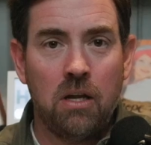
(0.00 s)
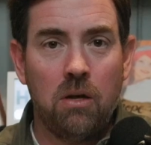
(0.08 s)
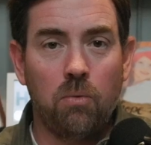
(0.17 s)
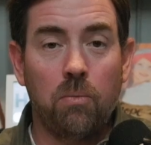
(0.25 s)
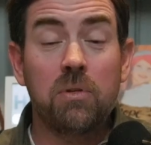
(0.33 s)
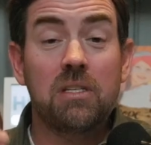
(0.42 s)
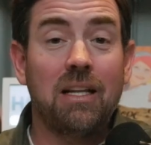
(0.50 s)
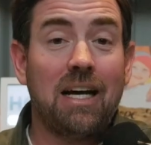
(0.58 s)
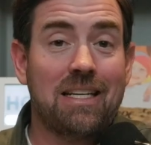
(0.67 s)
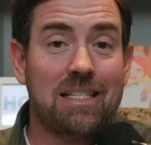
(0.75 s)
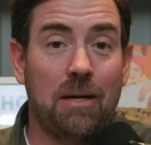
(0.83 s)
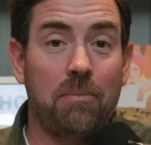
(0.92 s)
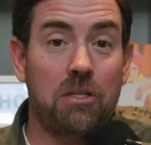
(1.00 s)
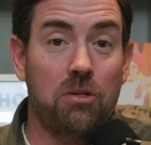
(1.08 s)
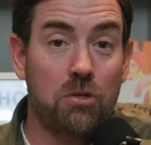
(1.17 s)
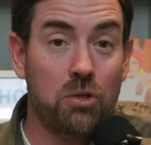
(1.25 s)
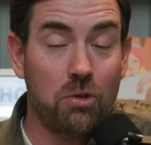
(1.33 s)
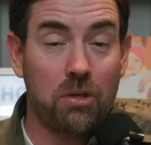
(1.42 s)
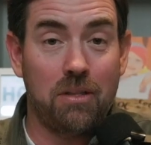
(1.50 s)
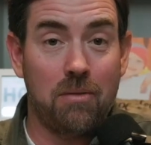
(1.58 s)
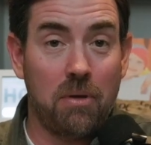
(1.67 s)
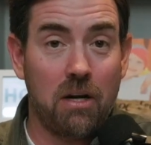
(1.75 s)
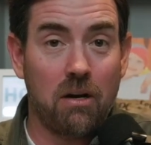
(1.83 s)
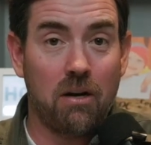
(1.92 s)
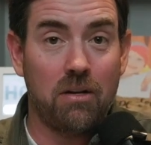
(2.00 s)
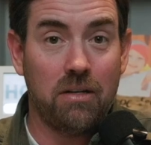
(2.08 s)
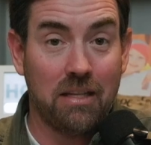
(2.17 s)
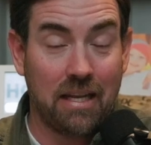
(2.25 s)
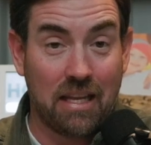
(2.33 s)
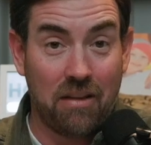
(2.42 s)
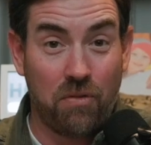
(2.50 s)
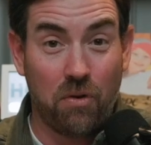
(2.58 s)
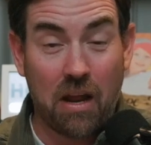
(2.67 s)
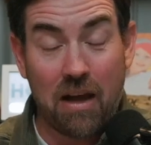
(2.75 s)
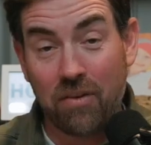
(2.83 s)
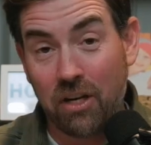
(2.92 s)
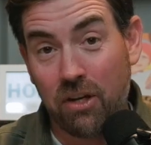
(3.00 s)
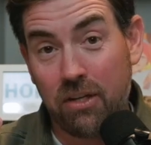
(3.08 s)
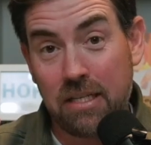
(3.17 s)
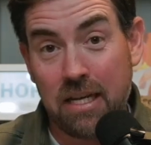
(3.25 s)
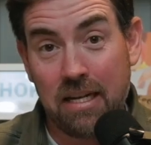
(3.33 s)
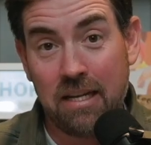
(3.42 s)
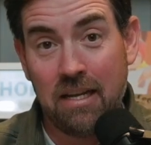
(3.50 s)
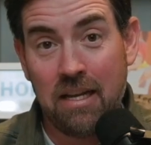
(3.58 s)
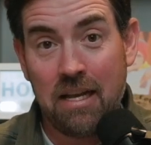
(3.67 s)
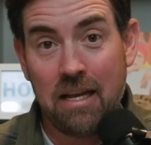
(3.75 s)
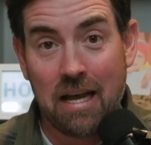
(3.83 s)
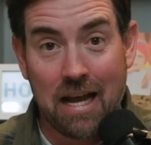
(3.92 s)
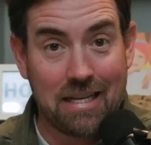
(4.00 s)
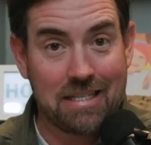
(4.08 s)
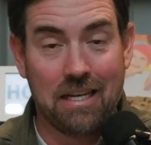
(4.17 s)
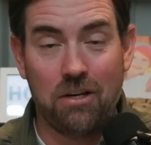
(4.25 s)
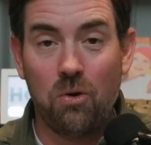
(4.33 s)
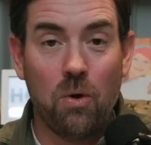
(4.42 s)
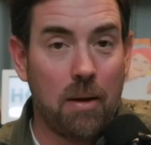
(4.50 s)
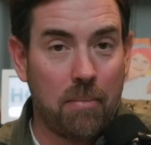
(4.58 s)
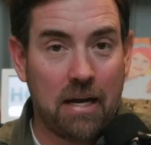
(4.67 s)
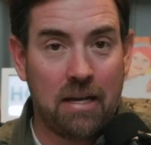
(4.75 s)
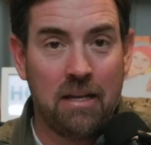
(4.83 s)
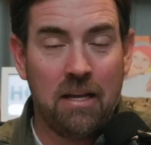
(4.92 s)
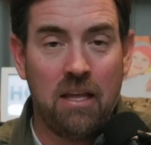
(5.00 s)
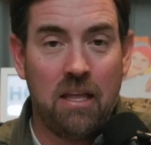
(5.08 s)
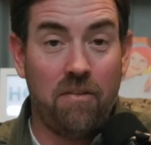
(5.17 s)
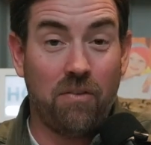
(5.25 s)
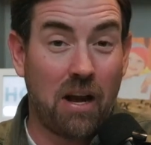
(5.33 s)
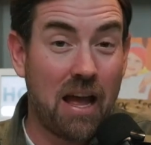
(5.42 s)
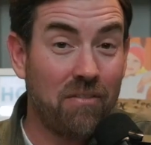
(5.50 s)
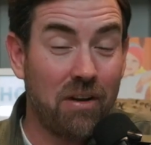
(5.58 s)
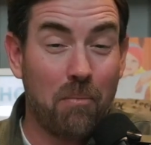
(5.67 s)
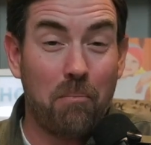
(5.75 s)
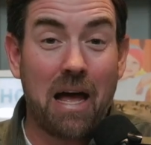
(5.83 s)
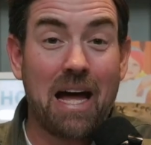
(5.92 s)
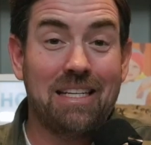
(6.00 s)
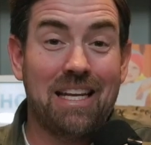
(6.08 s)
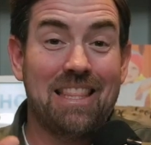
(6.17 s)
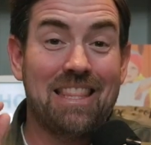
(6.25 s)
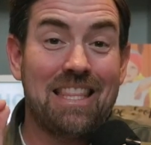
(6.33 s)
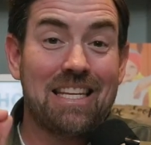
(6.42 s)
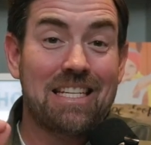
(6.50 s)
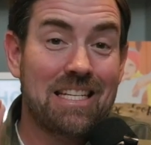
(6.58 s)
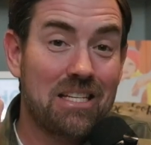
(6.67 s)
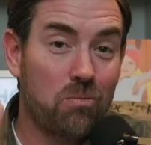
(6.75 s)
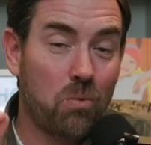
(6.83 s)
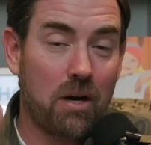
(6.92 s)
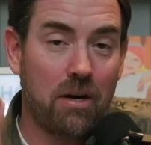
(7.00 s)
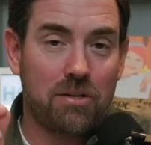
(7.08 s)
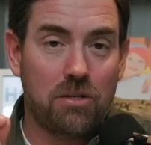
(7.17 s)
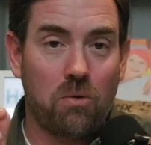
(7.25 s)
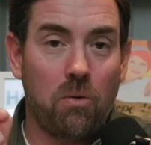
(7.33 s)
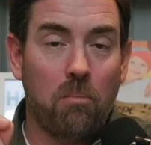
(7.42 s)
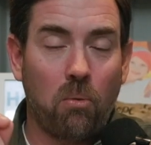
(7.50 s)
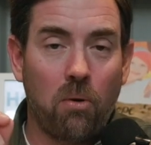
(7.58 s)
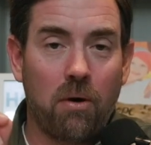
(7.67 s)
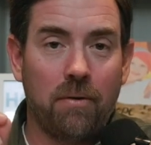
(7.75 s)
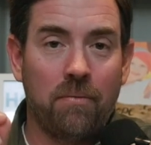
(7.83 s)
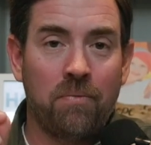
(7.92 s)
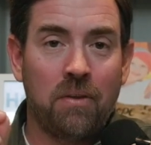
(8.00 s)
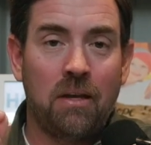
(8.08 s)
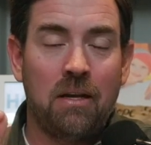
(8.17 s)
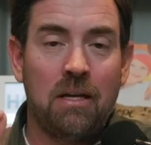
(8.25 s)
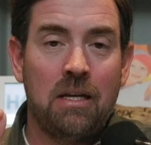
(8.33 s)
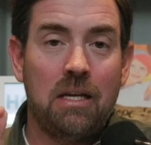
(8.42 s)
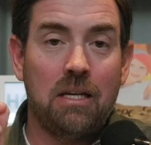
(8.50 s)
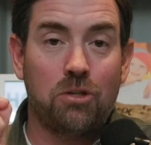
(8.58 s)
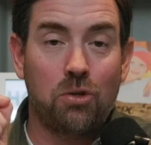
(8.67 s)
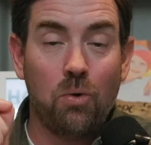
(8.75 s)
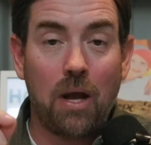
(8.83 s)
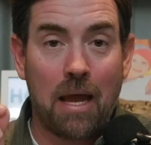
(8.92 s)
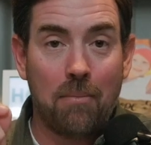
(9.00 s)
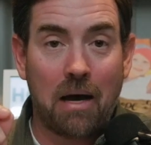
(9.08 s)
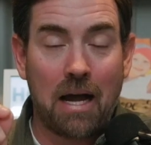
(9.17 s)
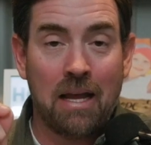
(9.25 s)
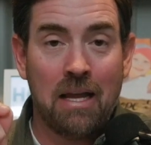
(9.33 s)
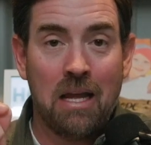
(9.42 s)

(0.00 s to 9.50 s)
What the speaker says: When was the last time that you stood in the mirror and, like, if you're having a good day, ask it, who am I? If you're having a bad day, this is where it's so important, is who am I?